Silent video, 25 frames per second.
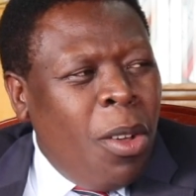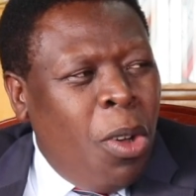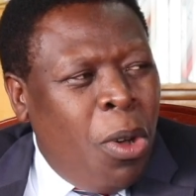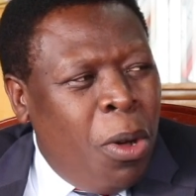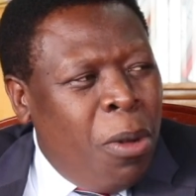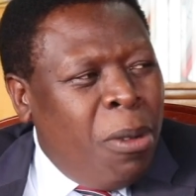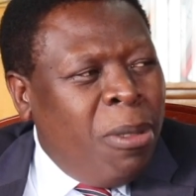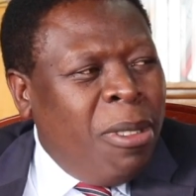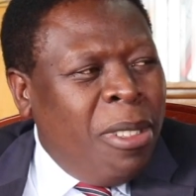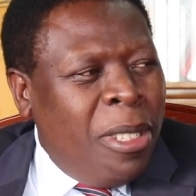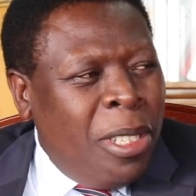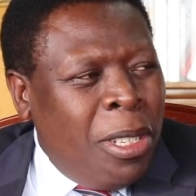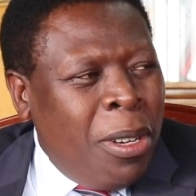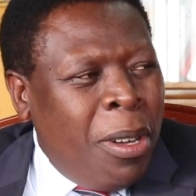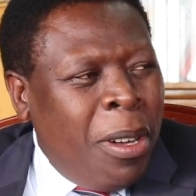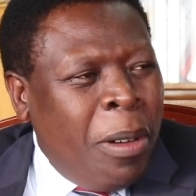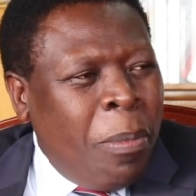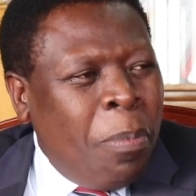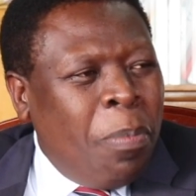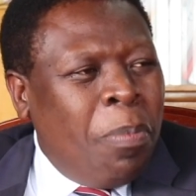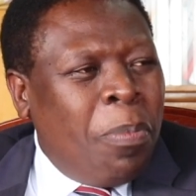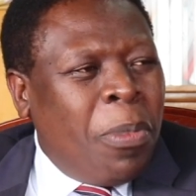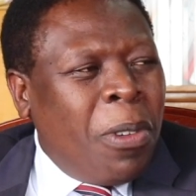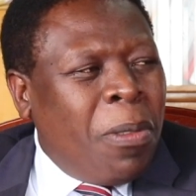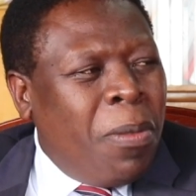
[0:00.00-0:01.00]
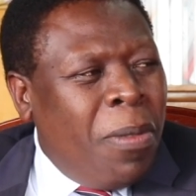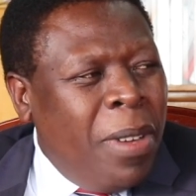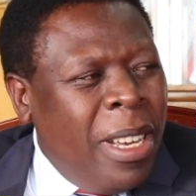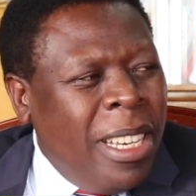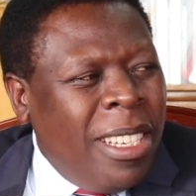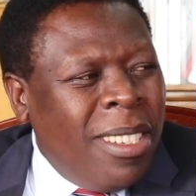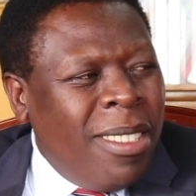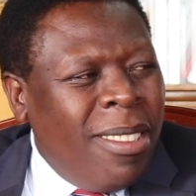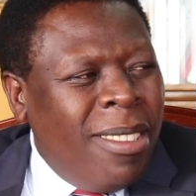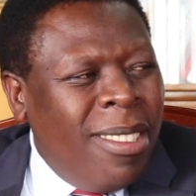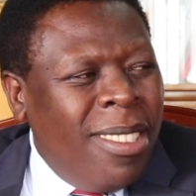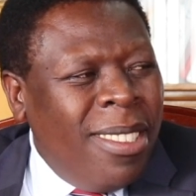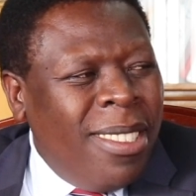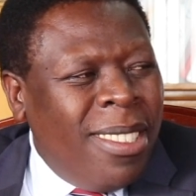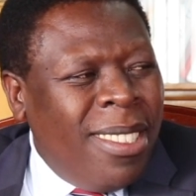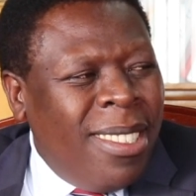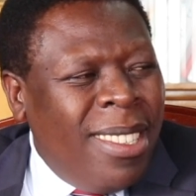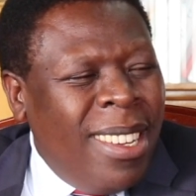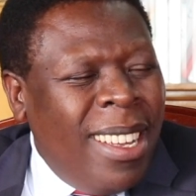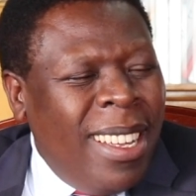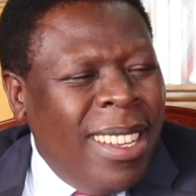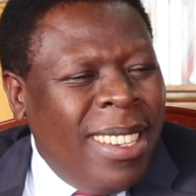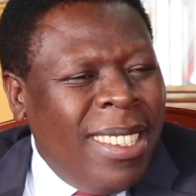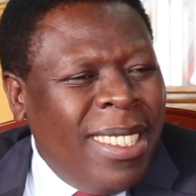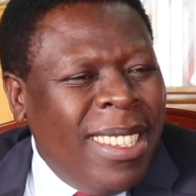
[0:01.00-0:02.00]
all top
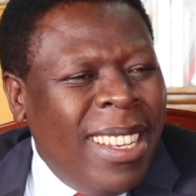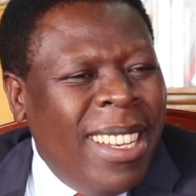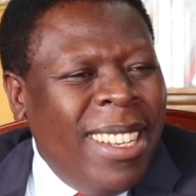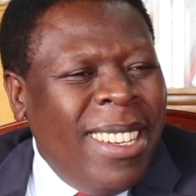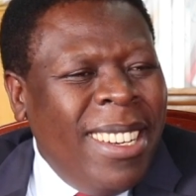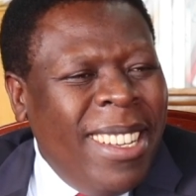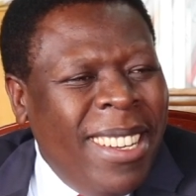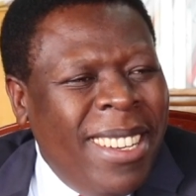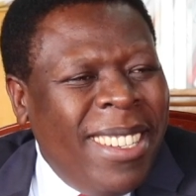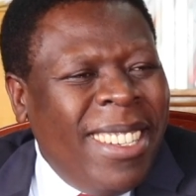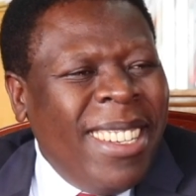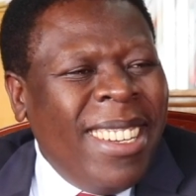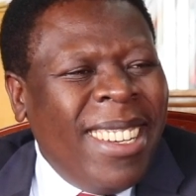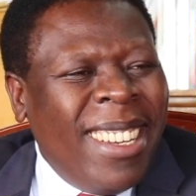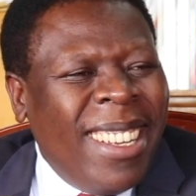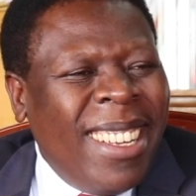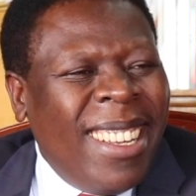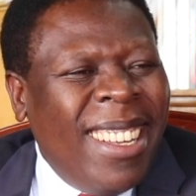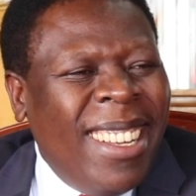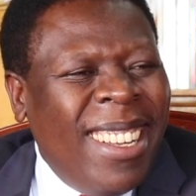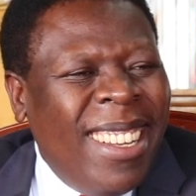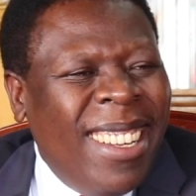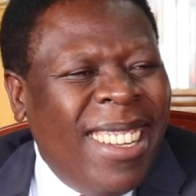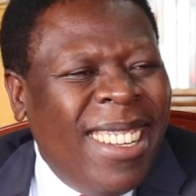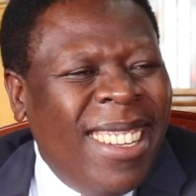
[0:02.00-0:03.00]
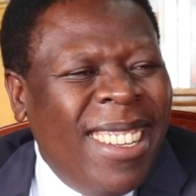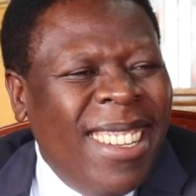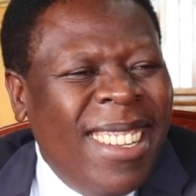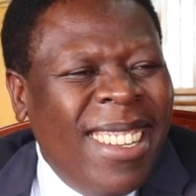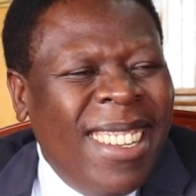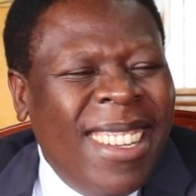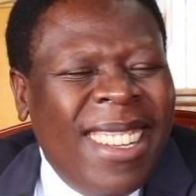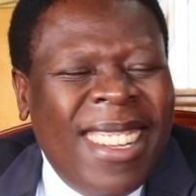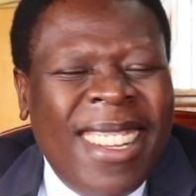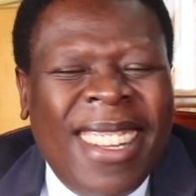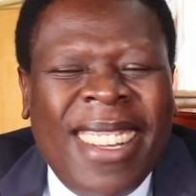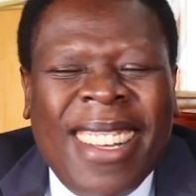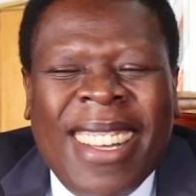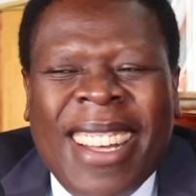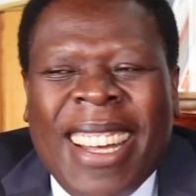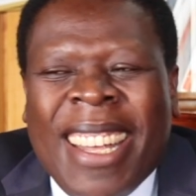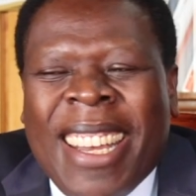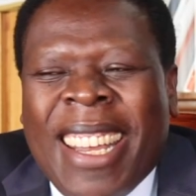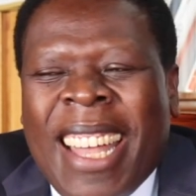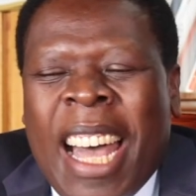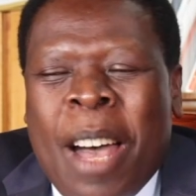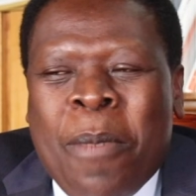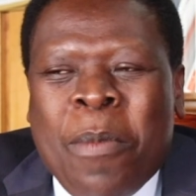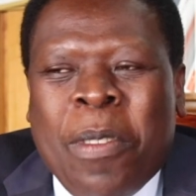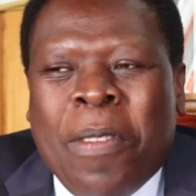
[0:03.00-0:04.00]
professionals and leading
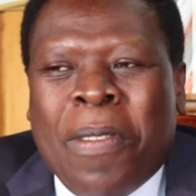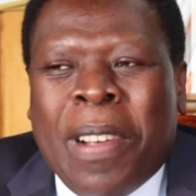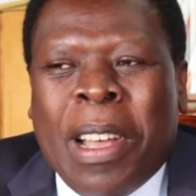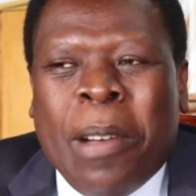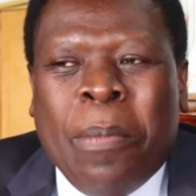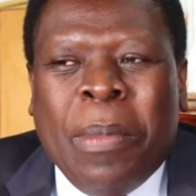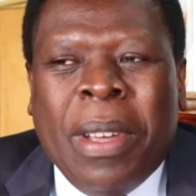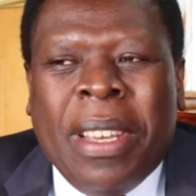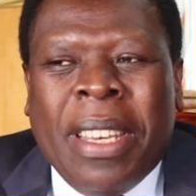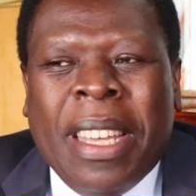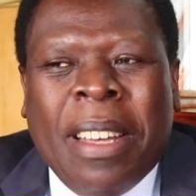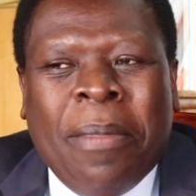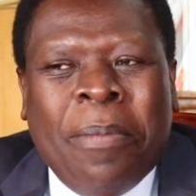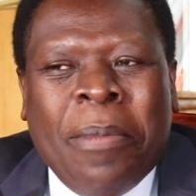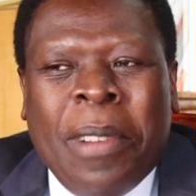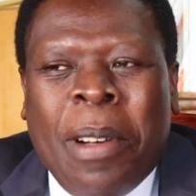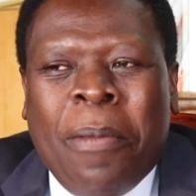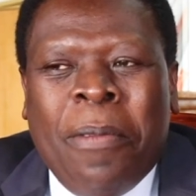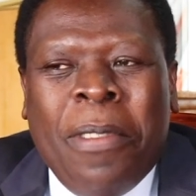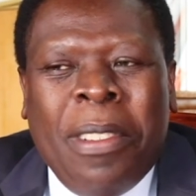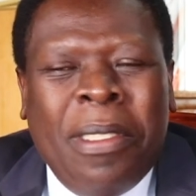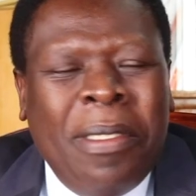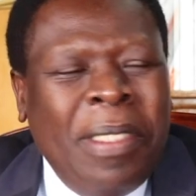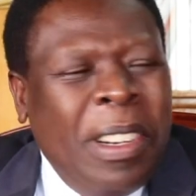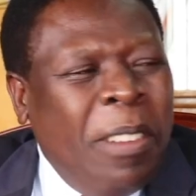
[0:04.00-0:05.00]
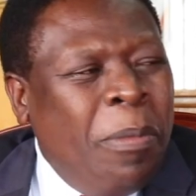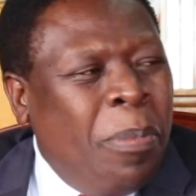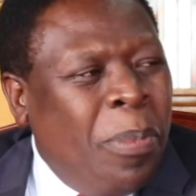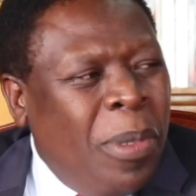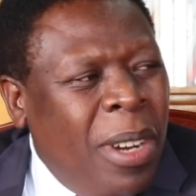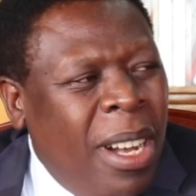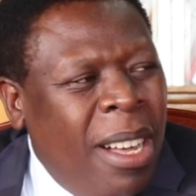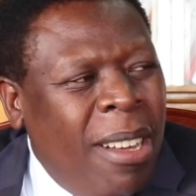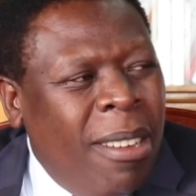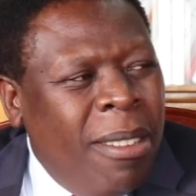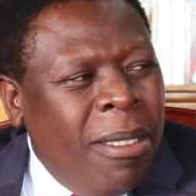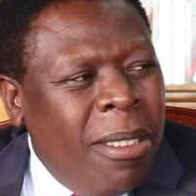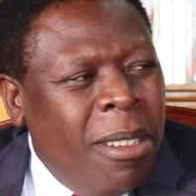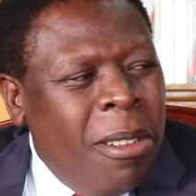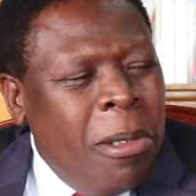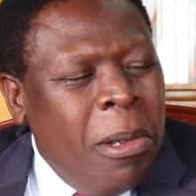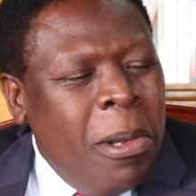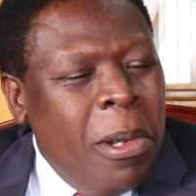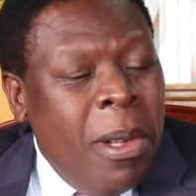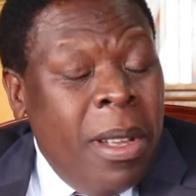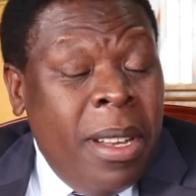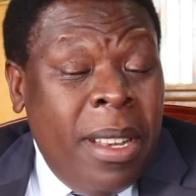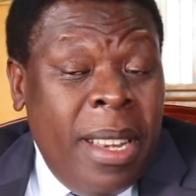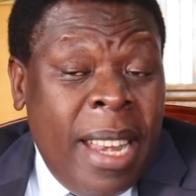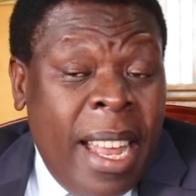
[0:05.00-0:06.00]
an arm of government. I'm, very, very proud.
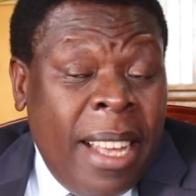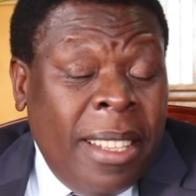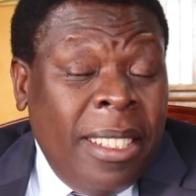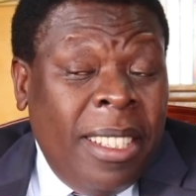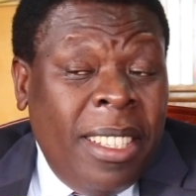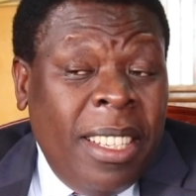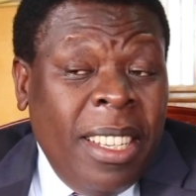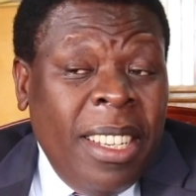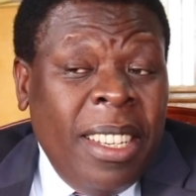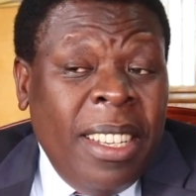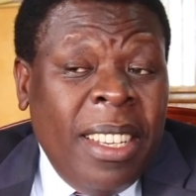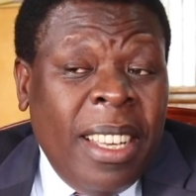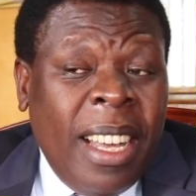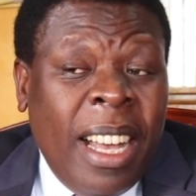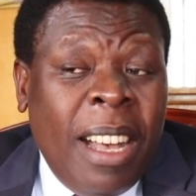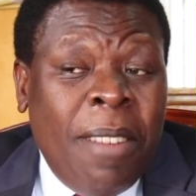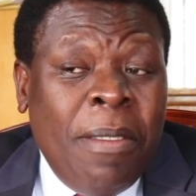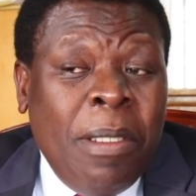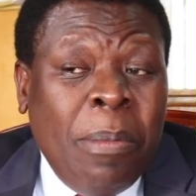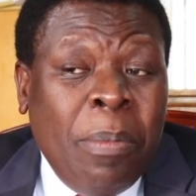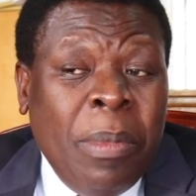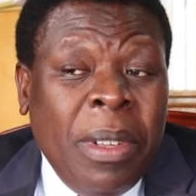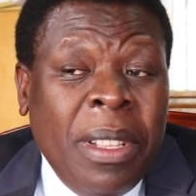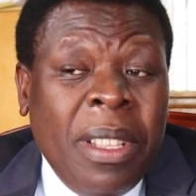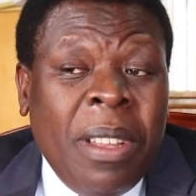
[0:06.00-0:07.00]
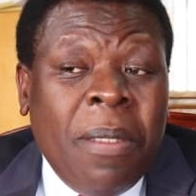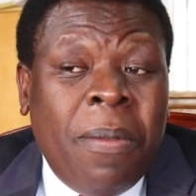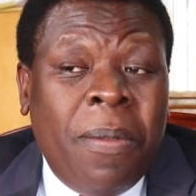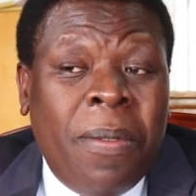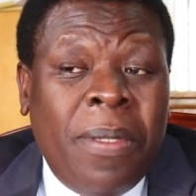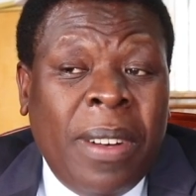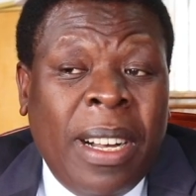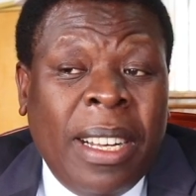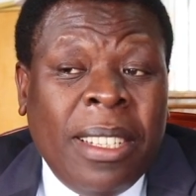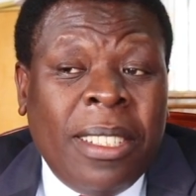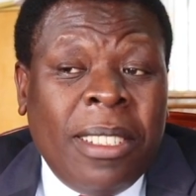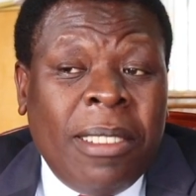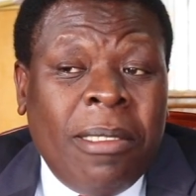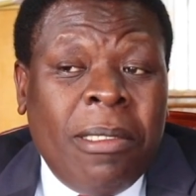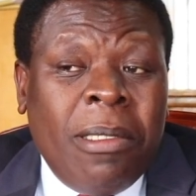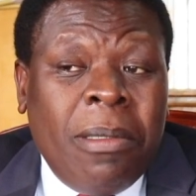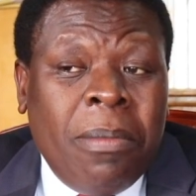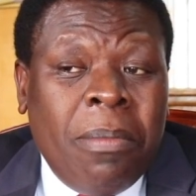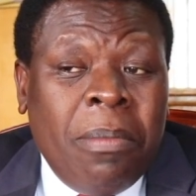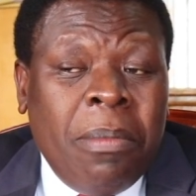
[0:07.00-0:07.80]
Nancy, having been the first